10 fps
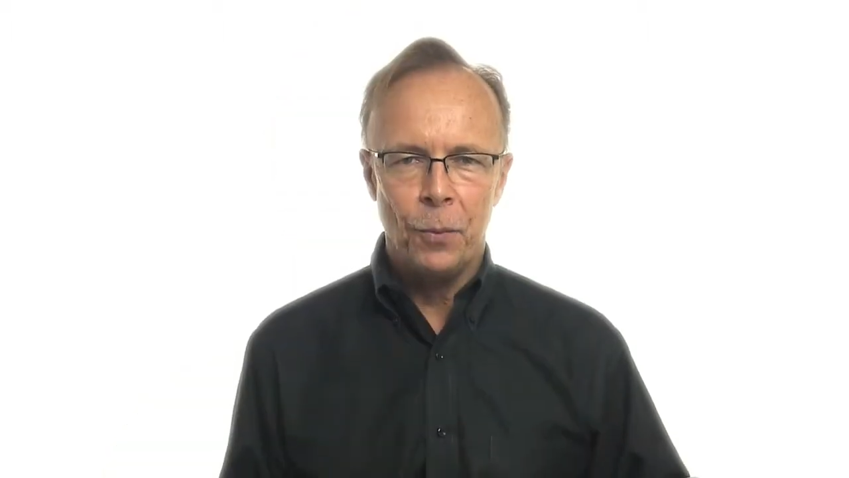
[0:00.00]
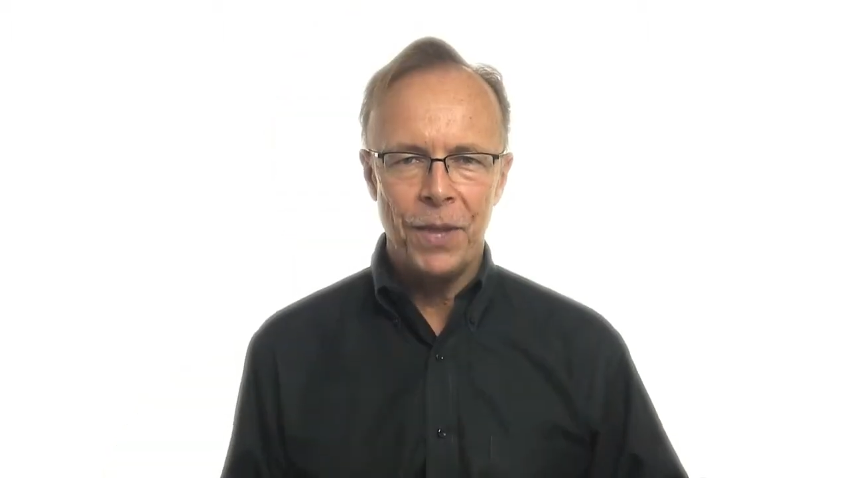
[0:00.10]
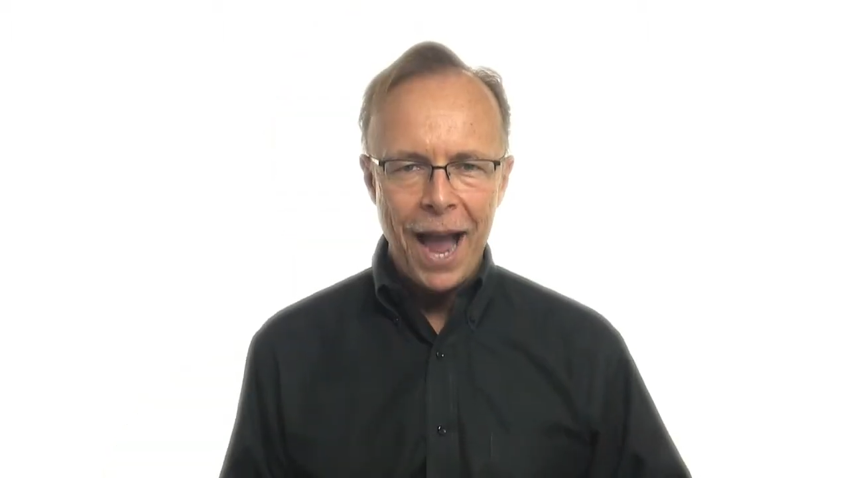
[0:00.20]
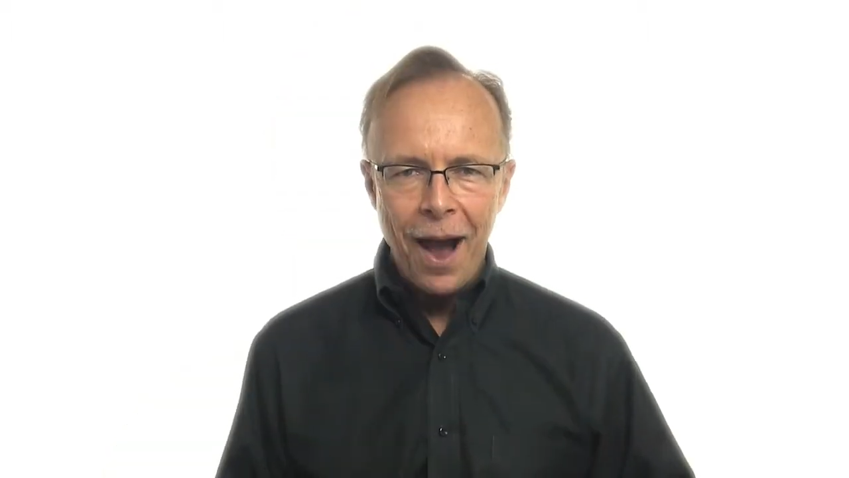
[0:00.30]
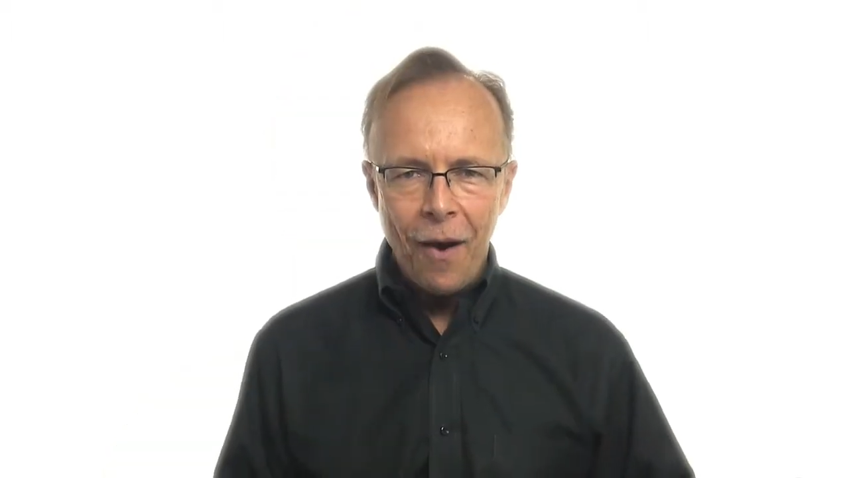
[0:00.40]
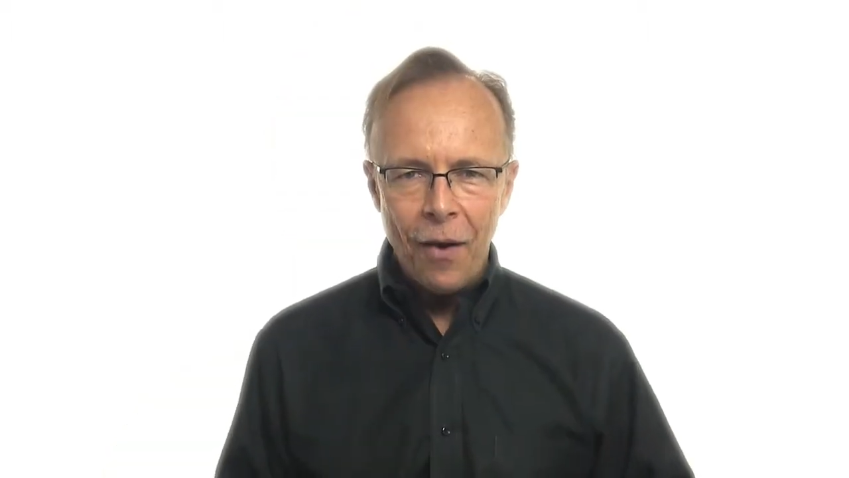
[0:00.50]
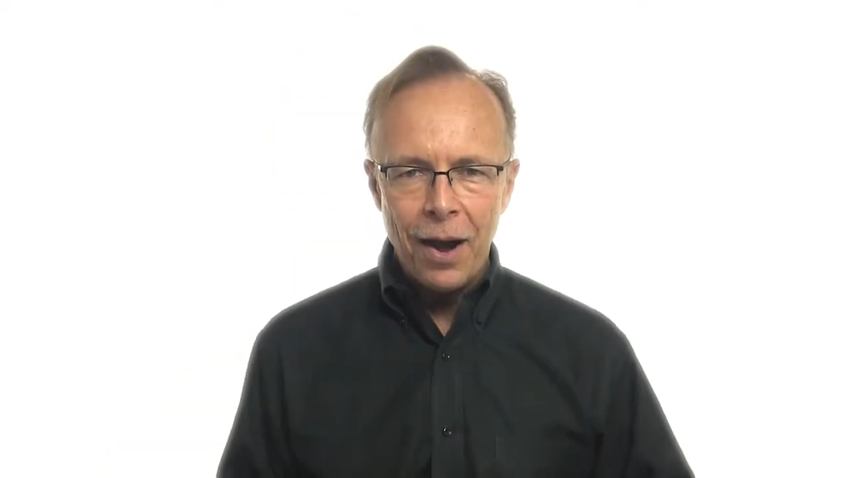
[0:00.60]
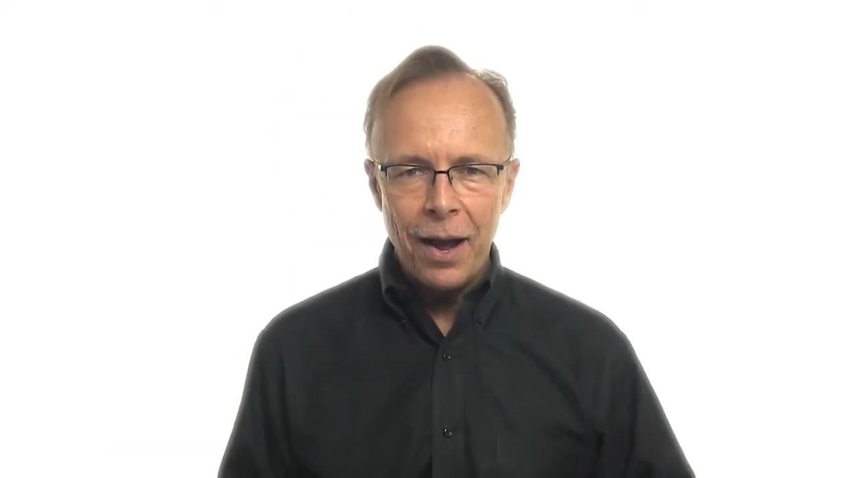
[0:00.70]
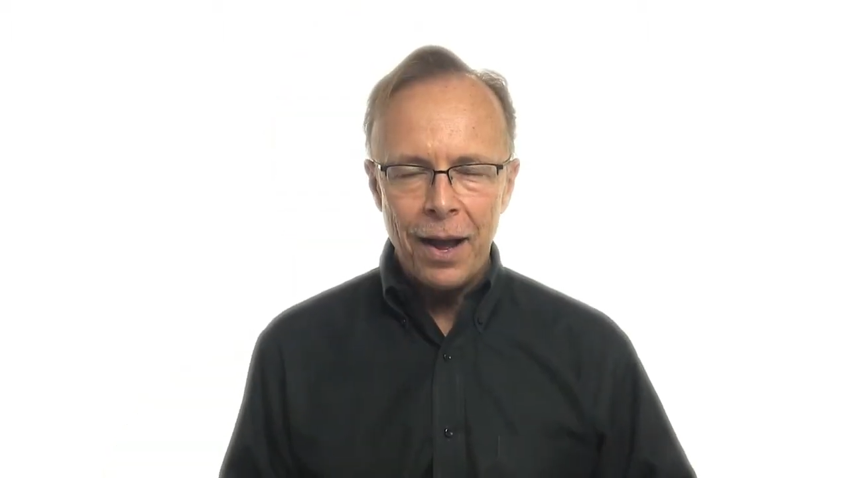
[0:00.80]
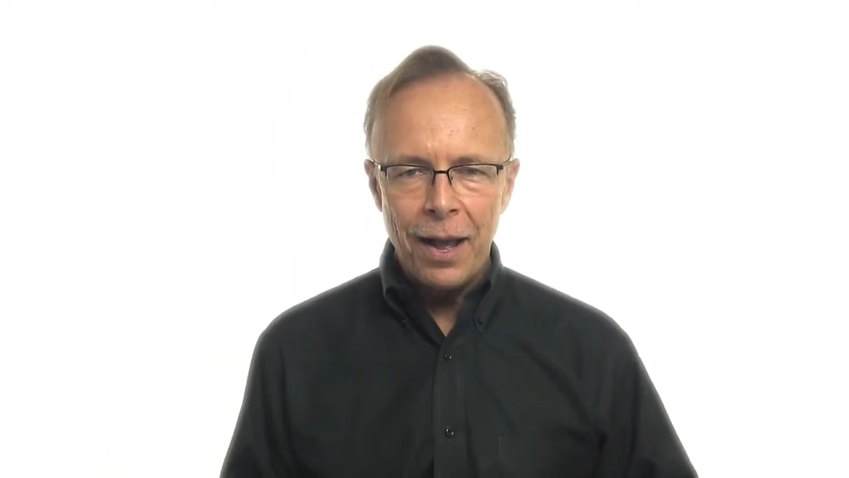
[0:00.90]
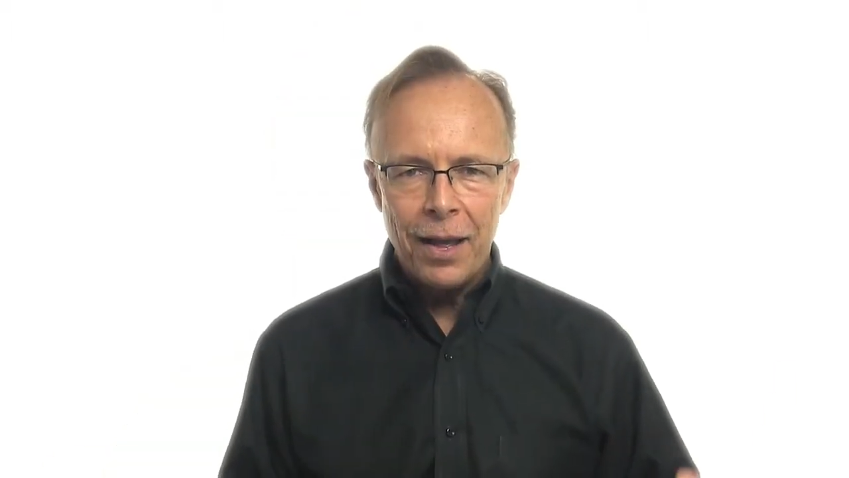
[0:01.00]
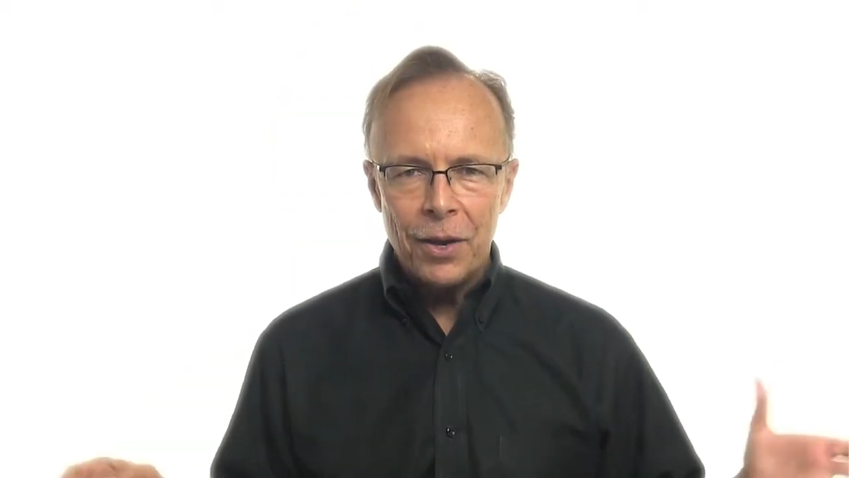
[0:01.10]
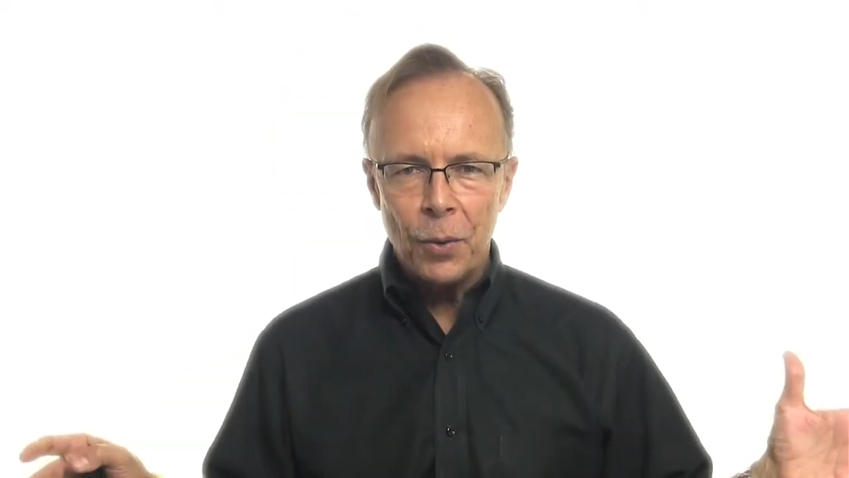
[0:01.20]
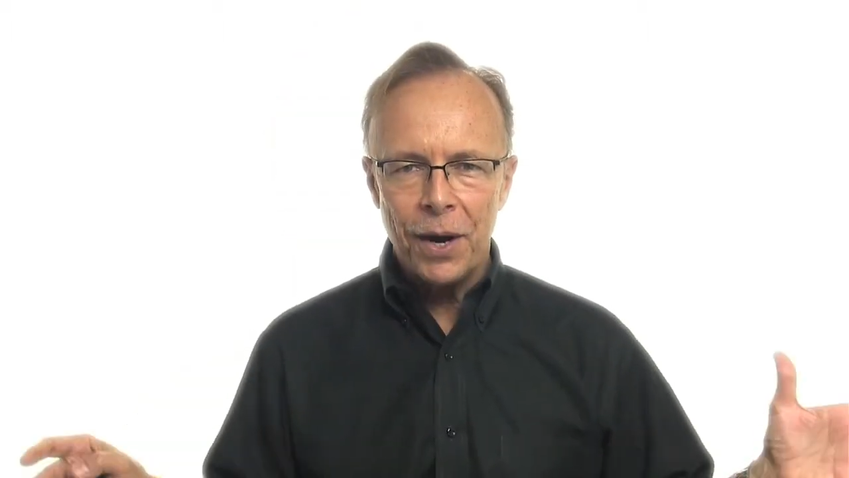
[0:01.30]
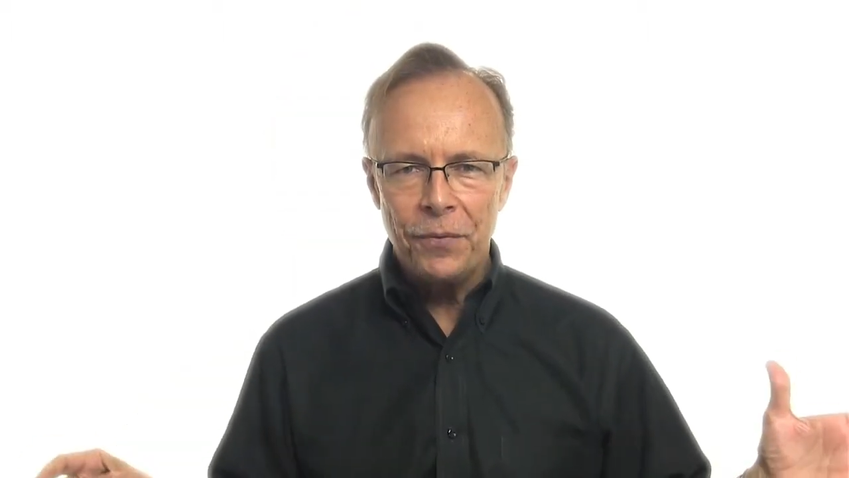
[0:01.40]
Well, now,
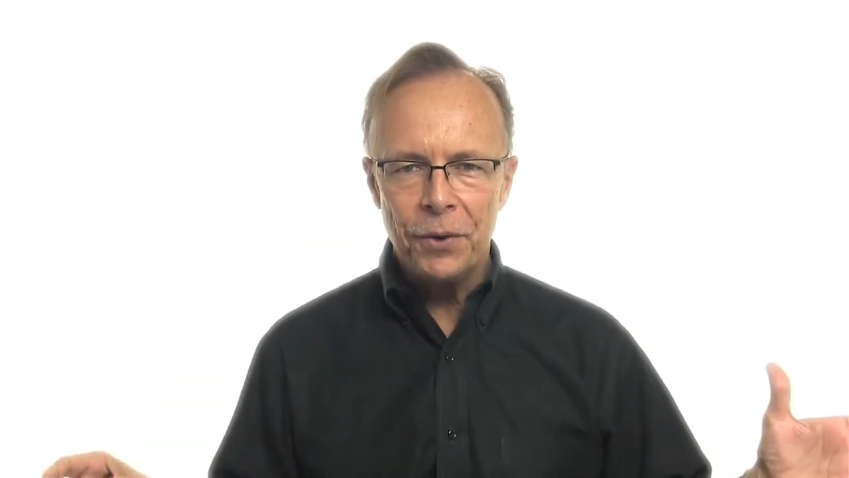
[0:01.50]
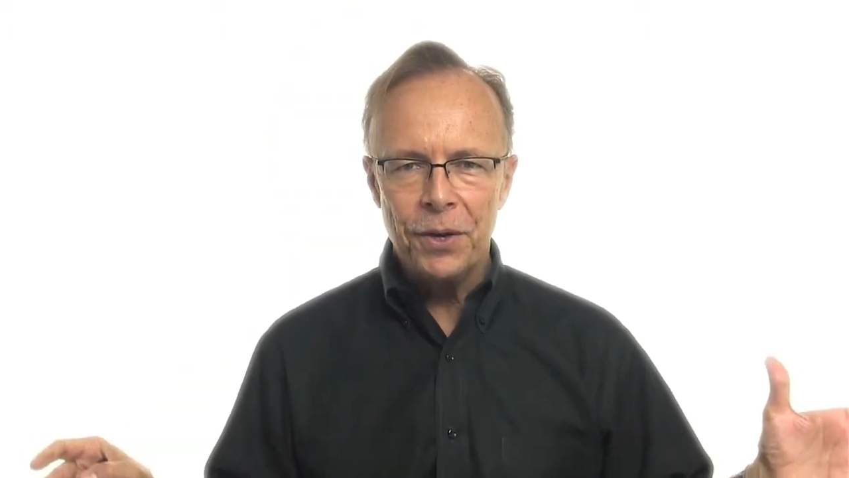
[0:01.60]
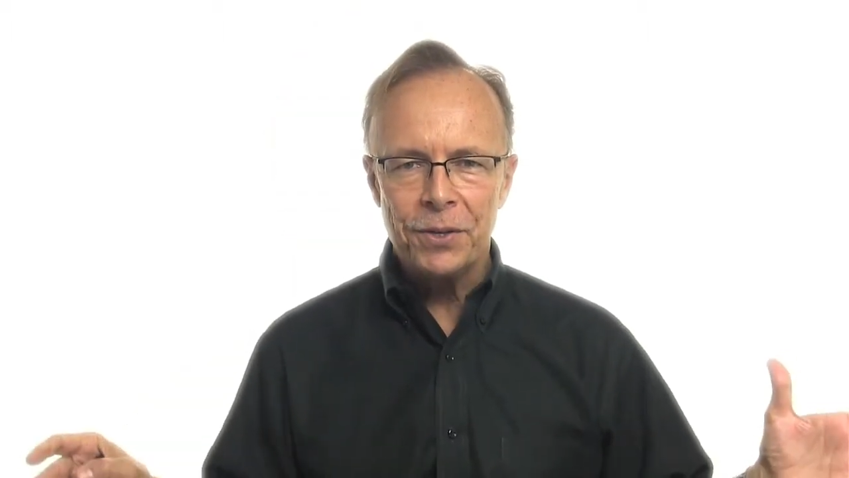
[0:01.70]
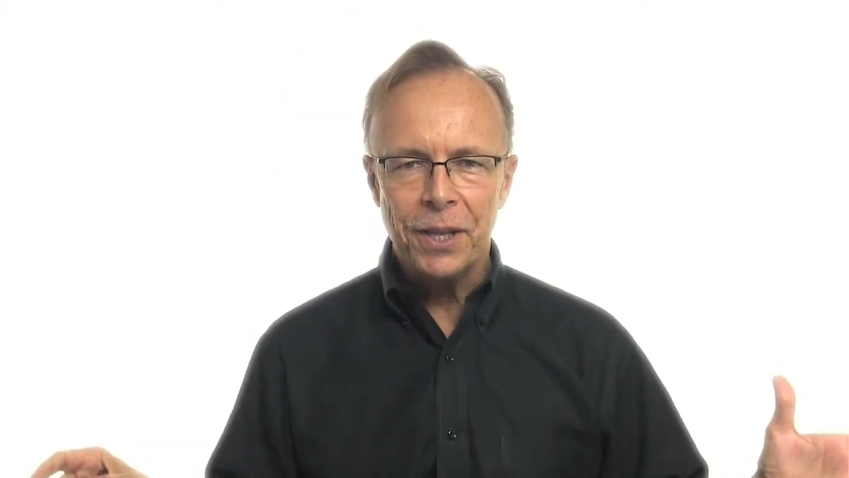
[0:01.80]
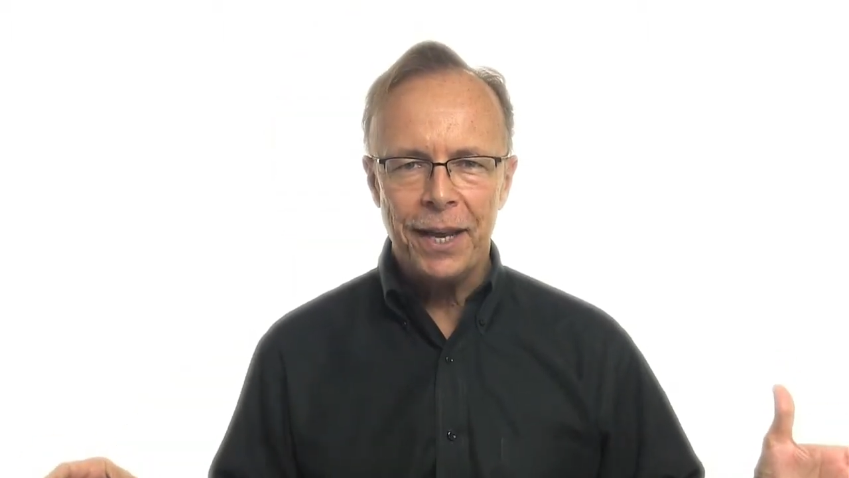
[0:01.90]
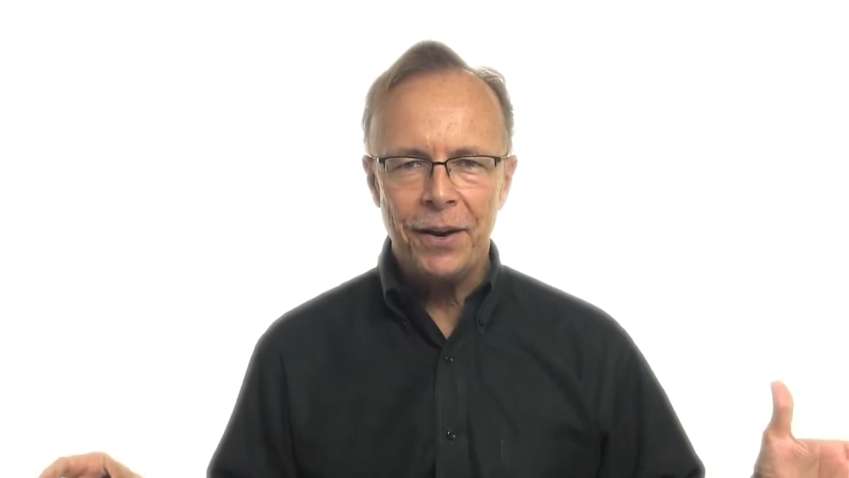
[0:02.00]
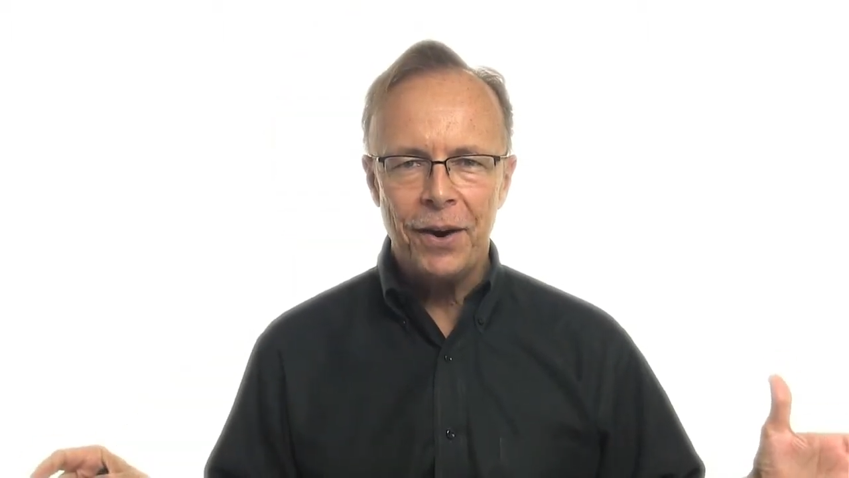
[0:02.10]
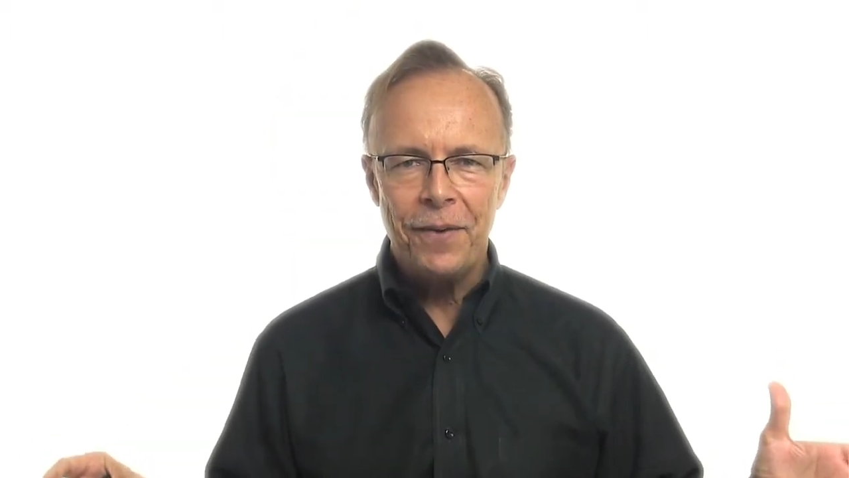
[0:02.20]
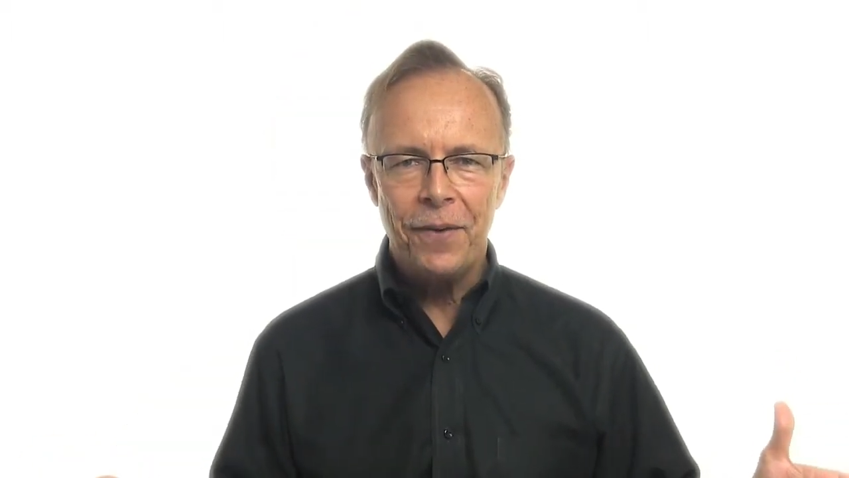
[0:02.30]
quite a few years later,